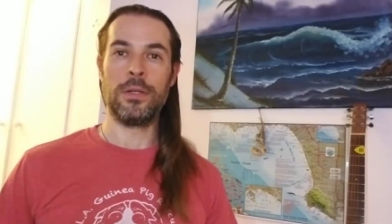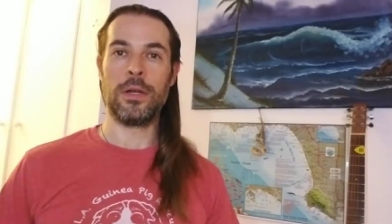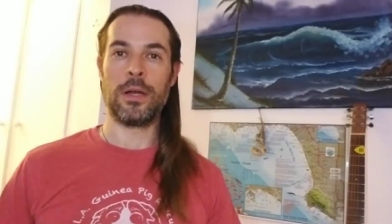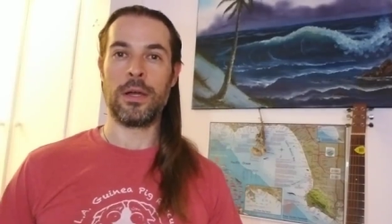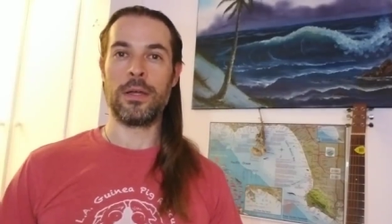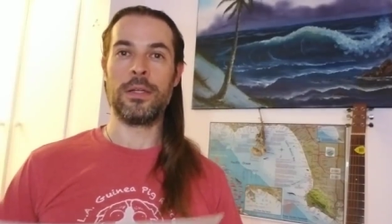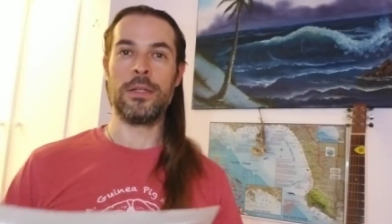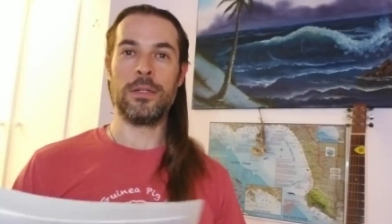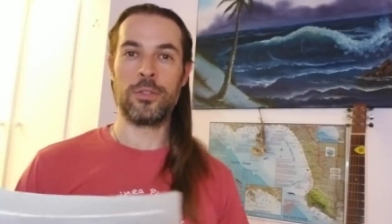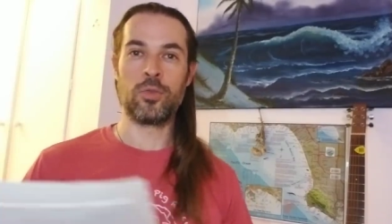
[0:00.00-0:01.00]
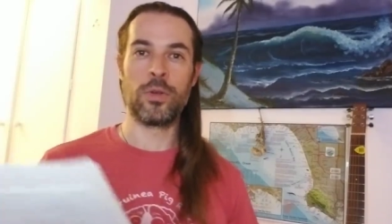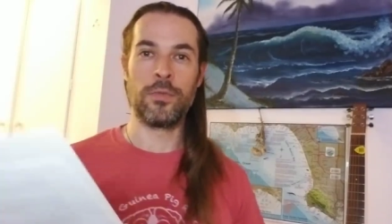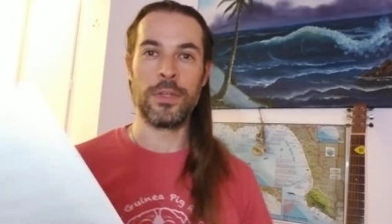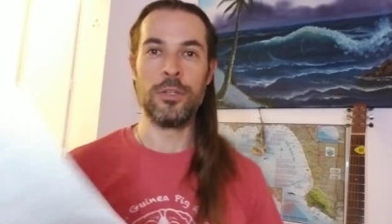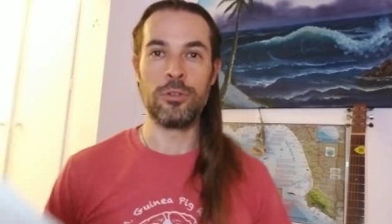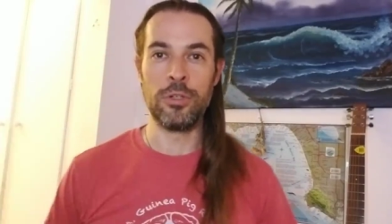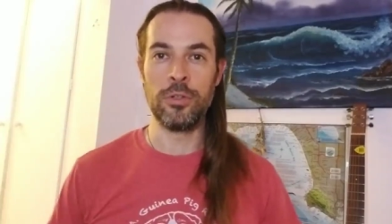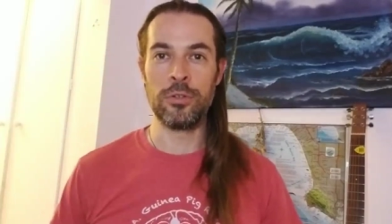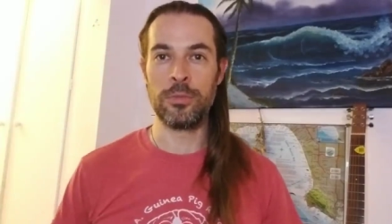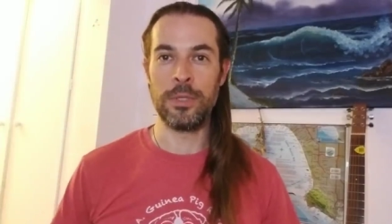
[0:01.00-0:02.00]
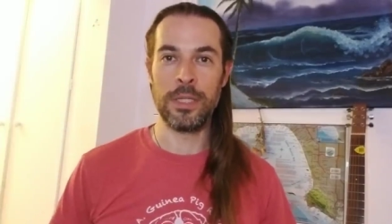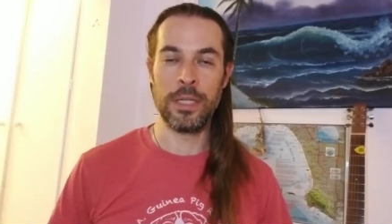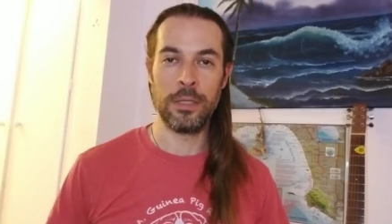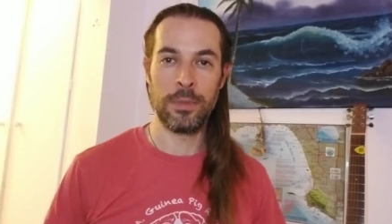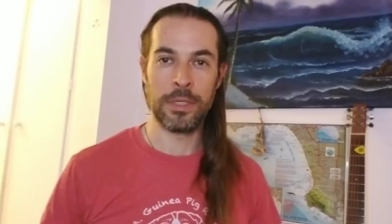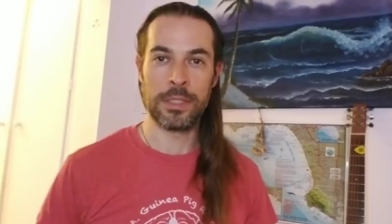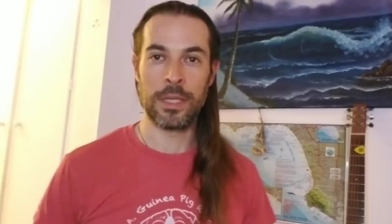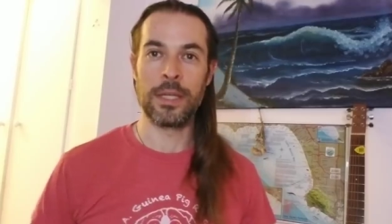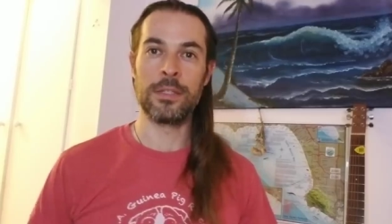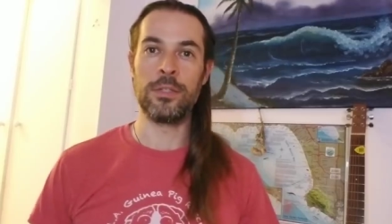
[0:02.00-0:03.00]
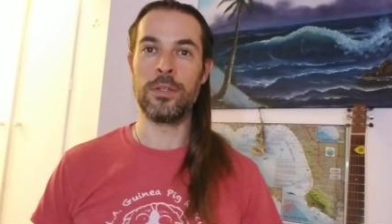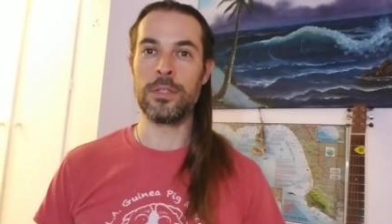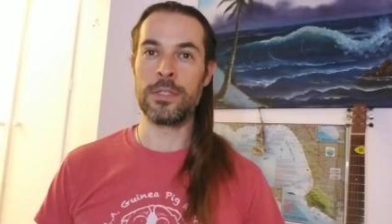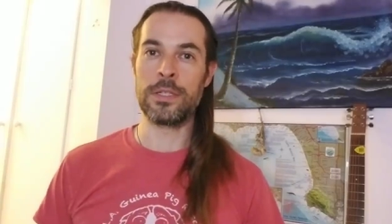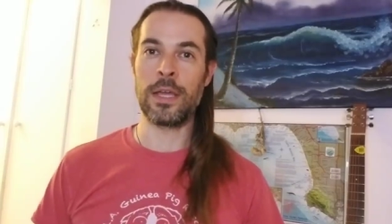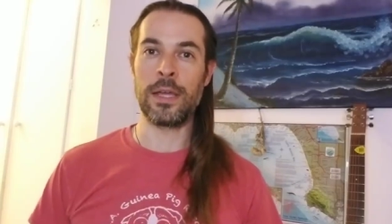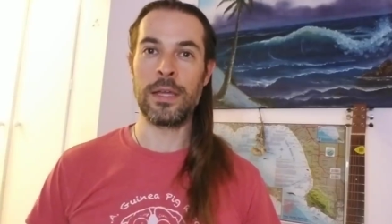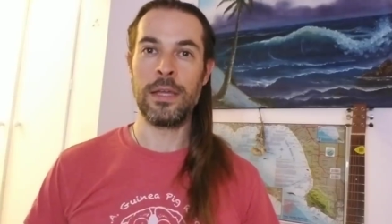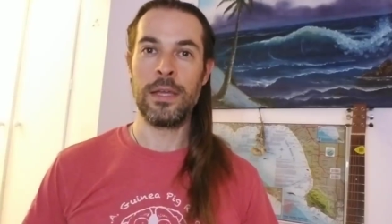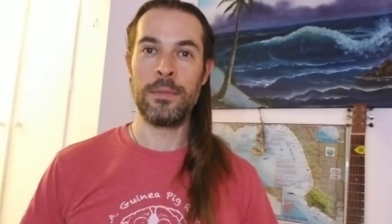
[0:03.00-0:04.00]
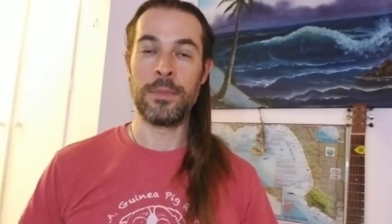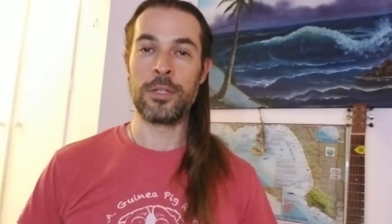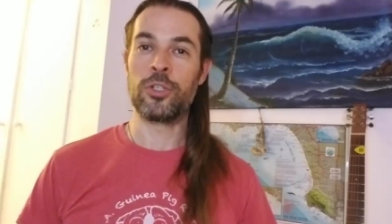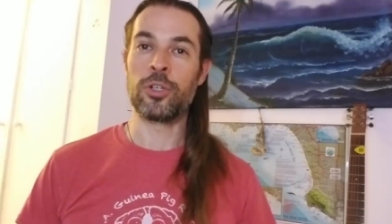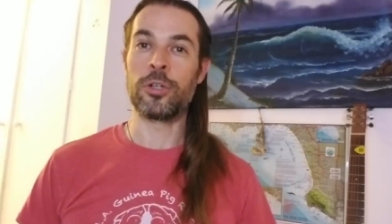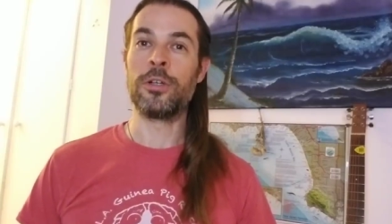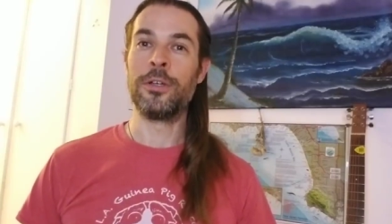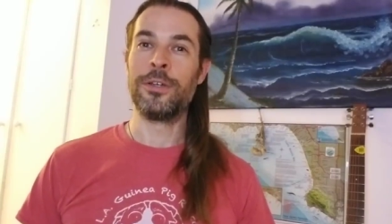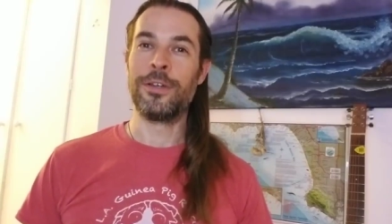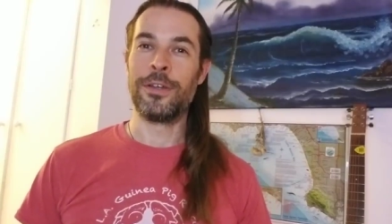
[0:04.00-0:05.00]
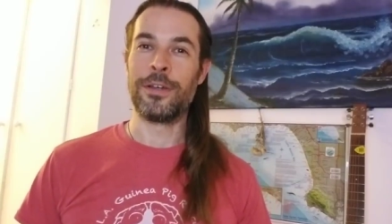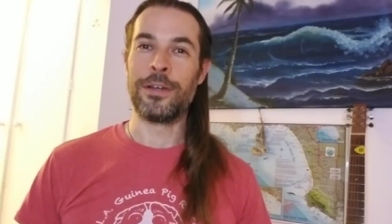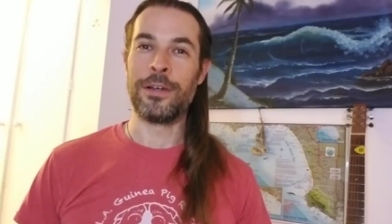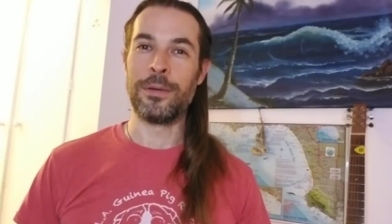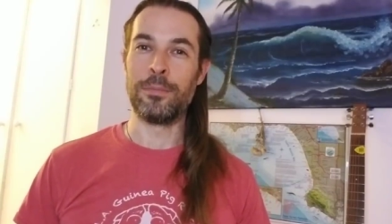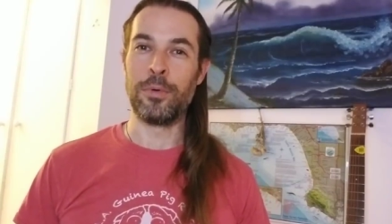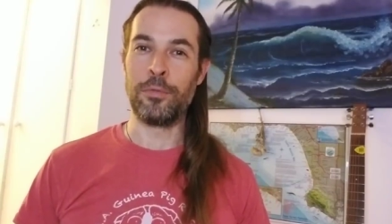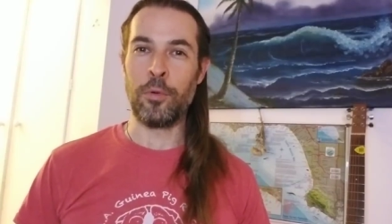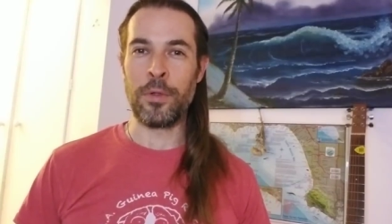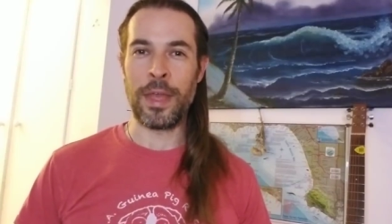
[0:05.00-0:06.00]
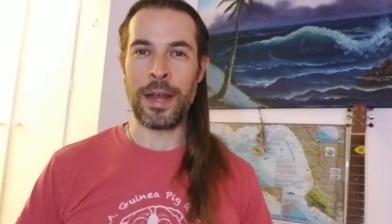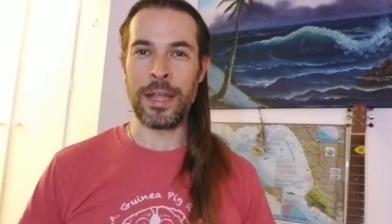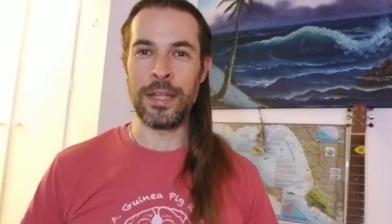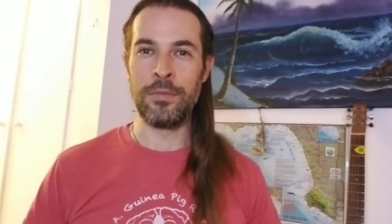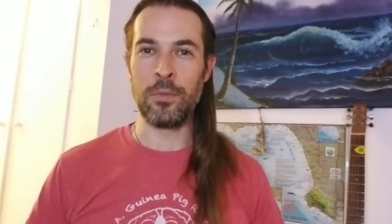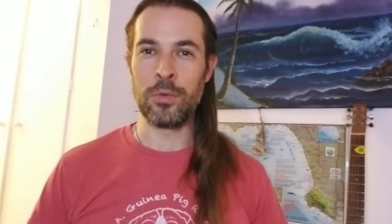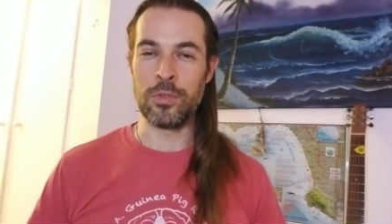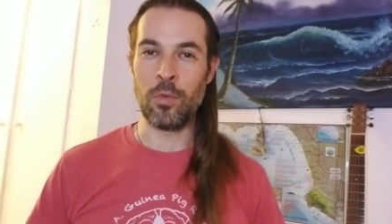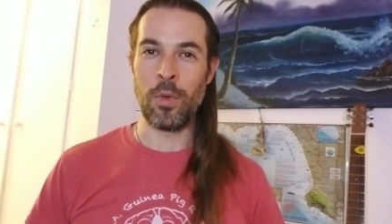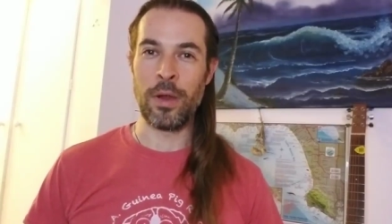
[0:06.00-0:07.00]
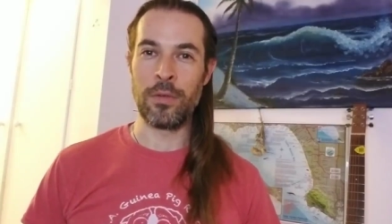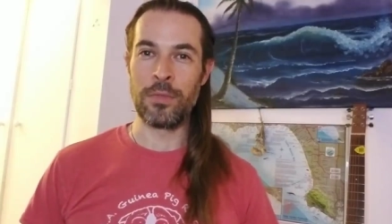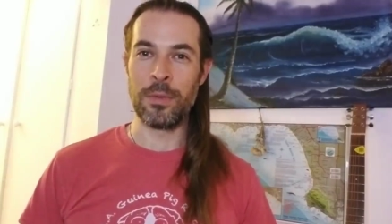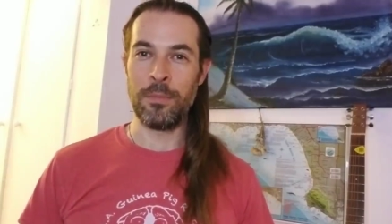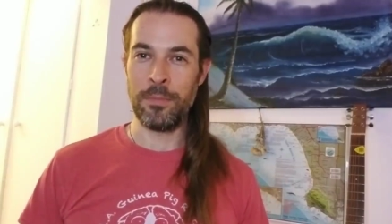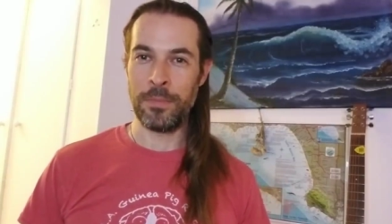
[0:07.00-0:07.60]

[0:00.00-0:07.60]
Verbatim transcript: uh, sort of introduced me to guinea pigs, I guess you could say. I'm not sure um, before that I even was aware of them.